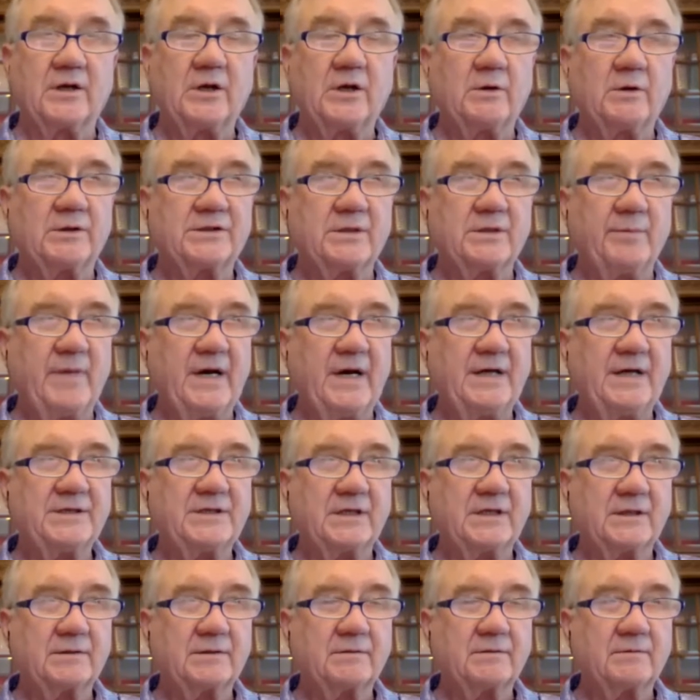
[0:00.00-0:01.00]
You know, it's
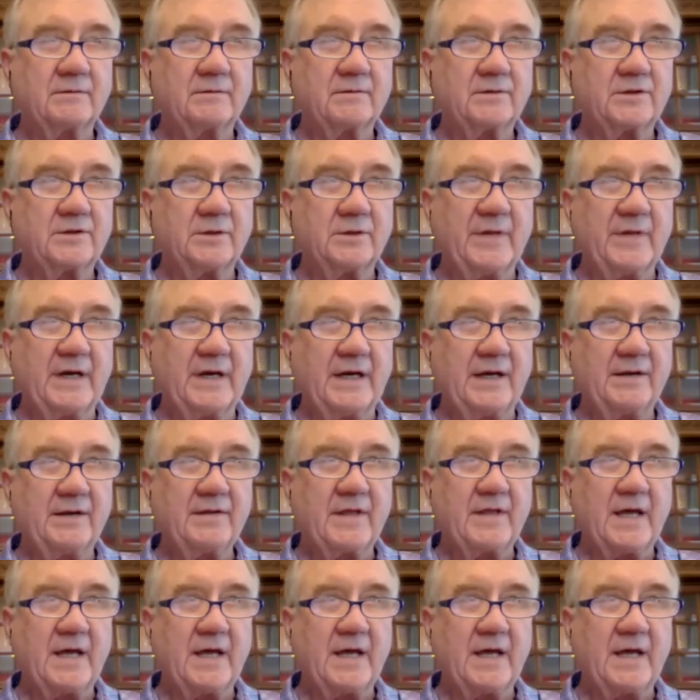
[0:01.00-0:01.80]
amazing to me